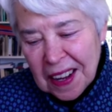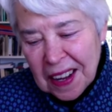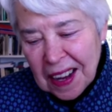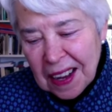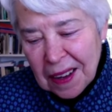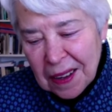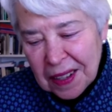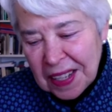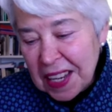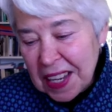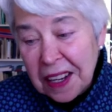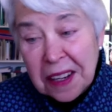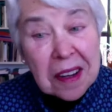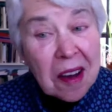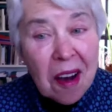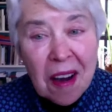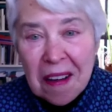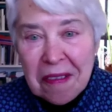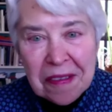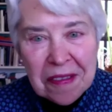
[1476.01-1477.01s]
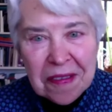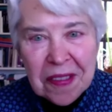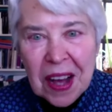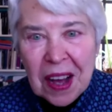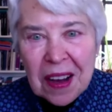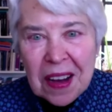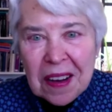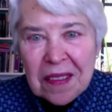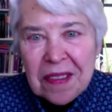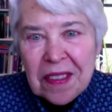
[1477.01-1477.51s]
uh, kickoff
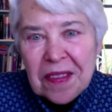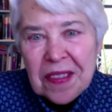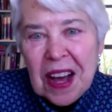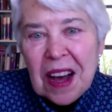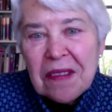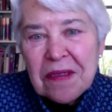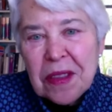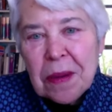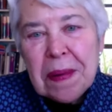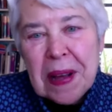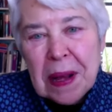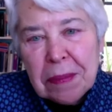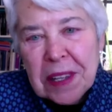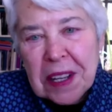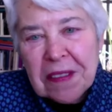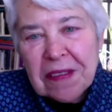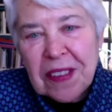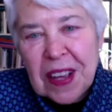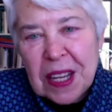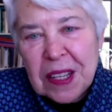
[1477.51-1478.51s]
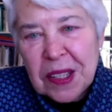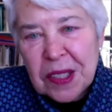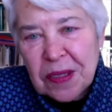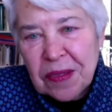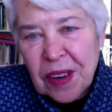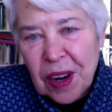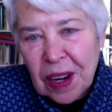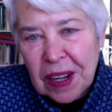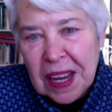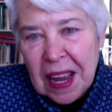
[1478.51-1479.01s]
of, of the public phase
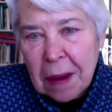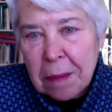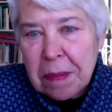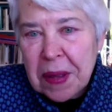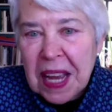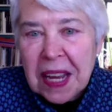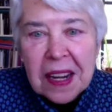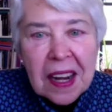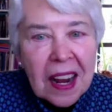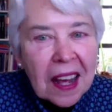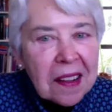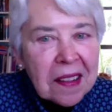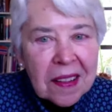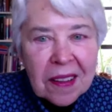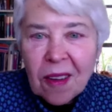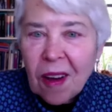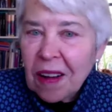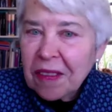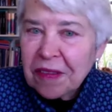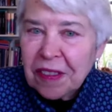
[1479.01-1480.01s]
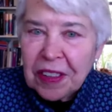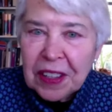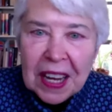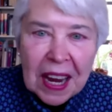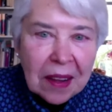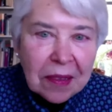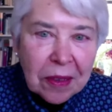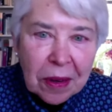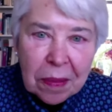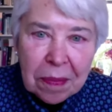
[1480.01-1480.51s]
of our campaign, I thought
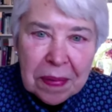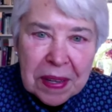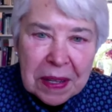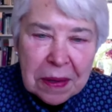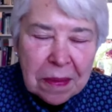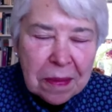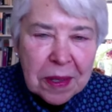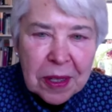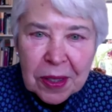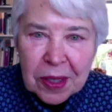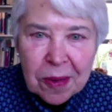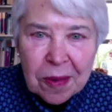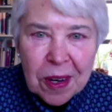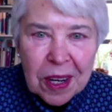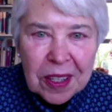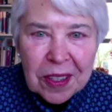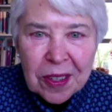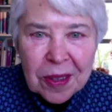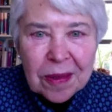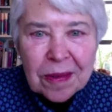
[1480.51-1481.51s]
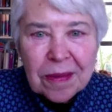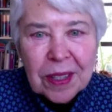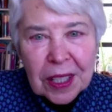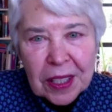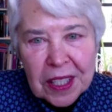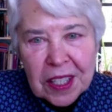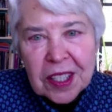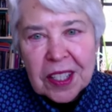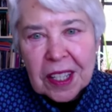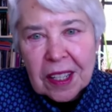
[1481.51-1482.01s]
philanthropy was going to
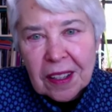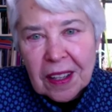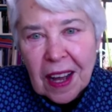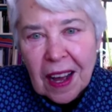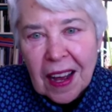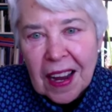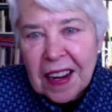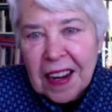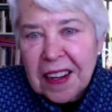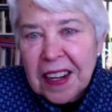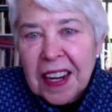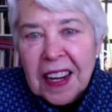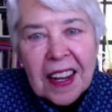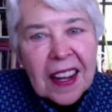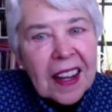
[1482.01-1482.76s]
really decline.